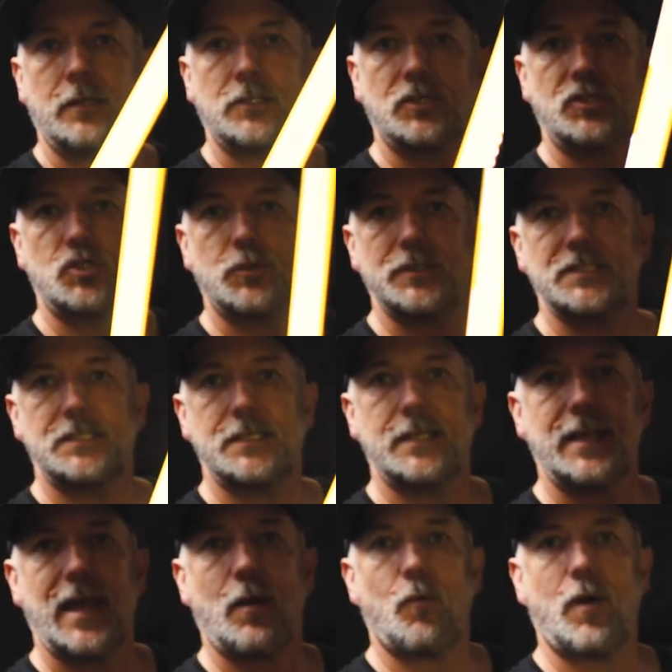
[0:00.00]
So
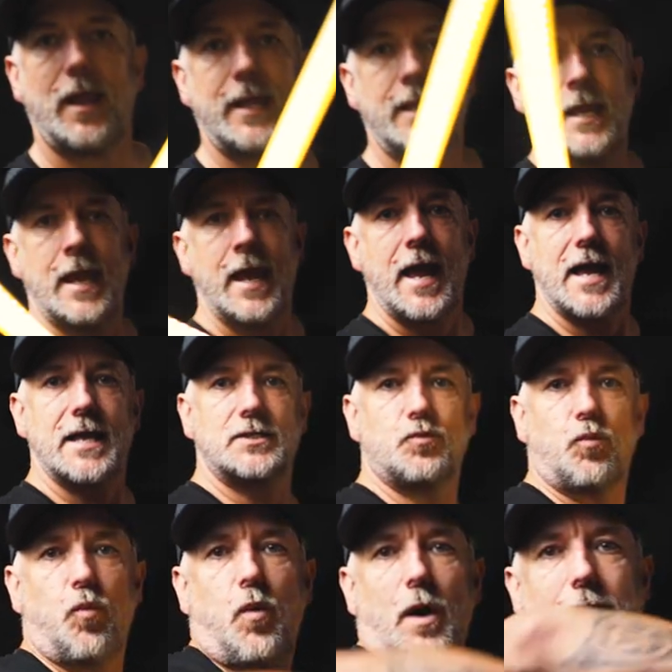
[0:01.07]
twisting that way as
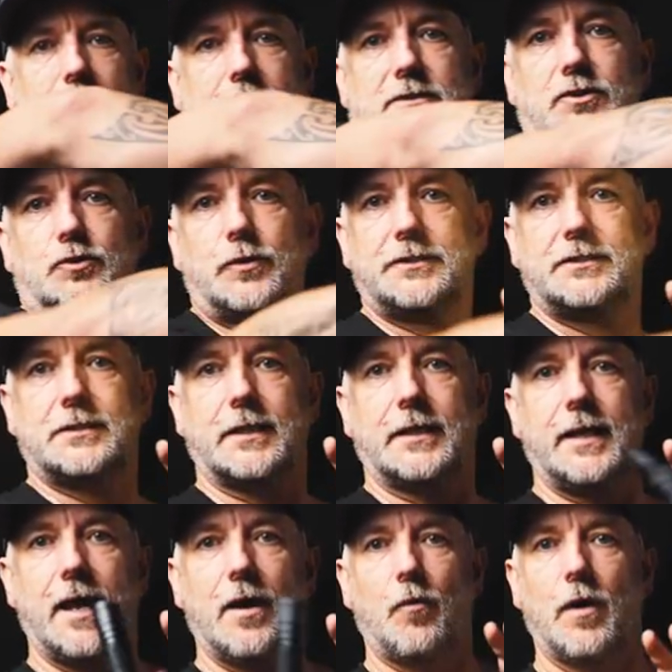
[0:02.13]
well as
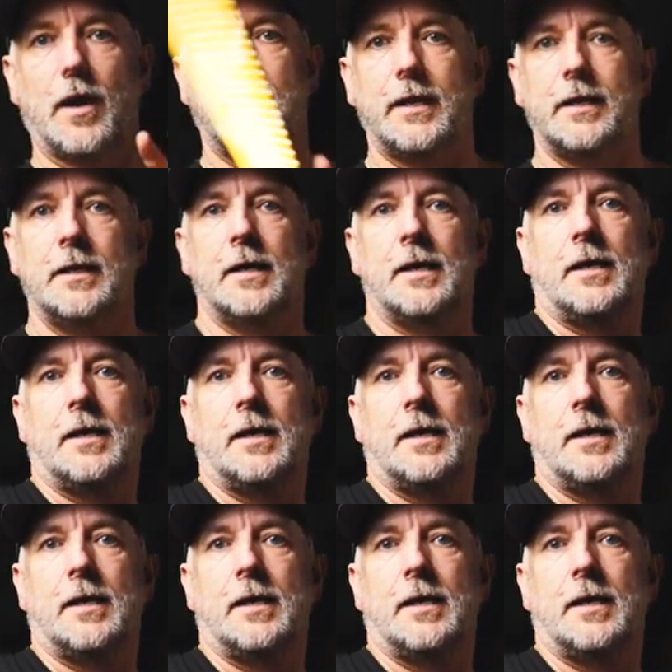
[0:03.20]
twisting that way.